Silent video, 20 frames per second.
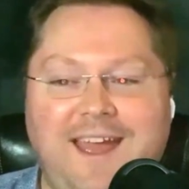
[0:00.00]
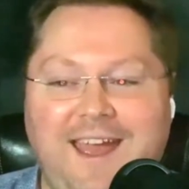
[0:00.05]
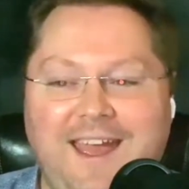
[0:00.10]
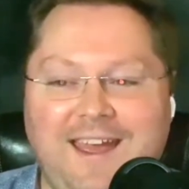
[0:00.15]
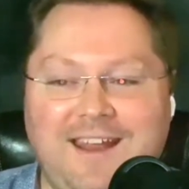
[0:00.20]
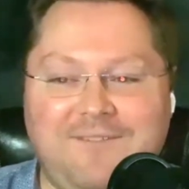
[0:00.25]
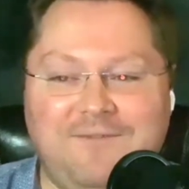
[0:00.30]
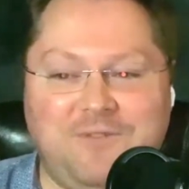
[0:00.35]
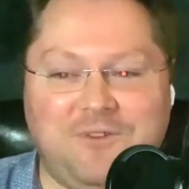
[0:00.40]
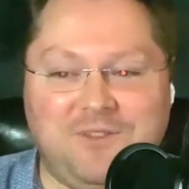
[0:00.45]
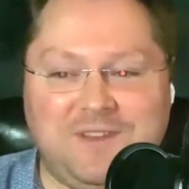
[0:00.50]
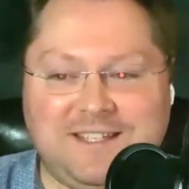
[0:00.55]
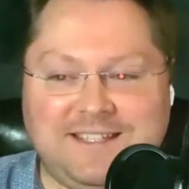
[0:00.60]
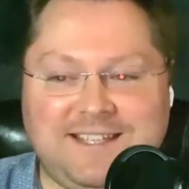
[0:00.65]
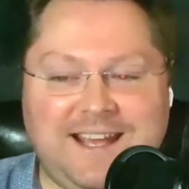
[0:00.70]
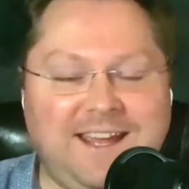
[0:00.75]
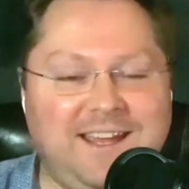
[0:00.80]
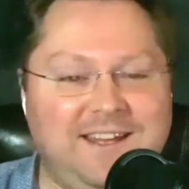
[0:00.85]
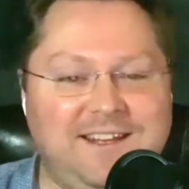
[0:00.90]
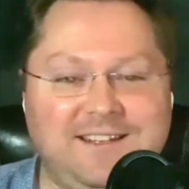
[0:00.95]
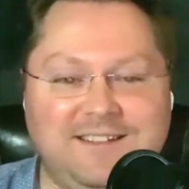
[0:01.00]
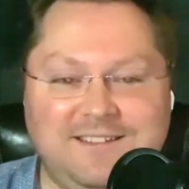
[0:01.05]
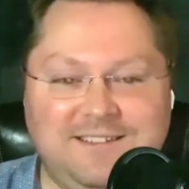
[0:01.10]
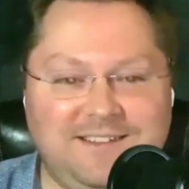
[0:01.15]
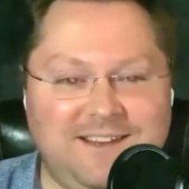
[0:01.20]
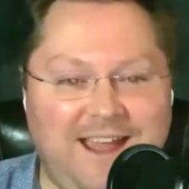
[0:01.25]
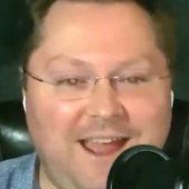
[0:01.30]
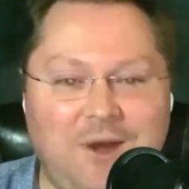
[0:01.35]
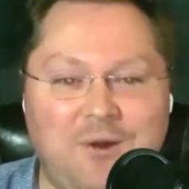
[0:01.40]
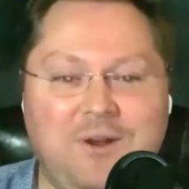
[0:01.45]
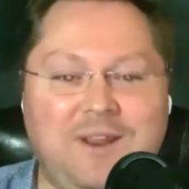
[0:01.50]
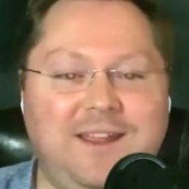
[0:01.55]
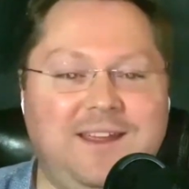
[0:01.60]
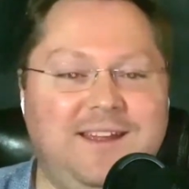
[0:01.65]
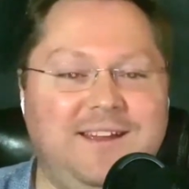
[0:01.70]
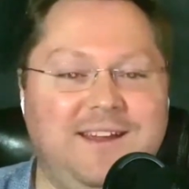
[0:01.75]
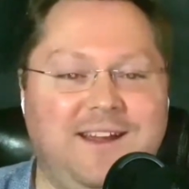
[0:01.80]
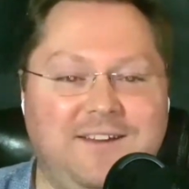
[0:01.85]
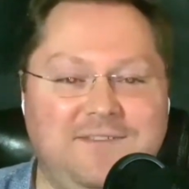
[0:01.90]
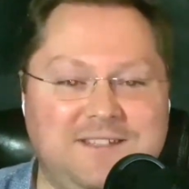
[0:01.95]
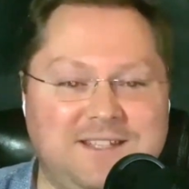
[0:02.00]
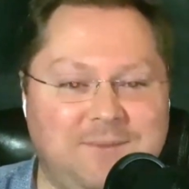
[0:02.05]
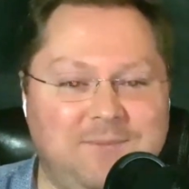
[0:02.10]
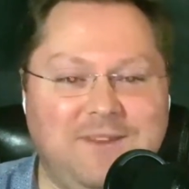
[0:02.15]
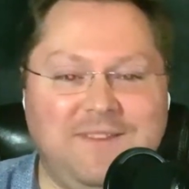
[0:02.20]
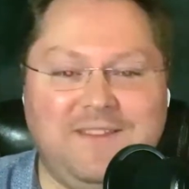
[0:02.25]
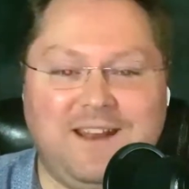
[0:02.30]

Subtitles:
And for the second outing of something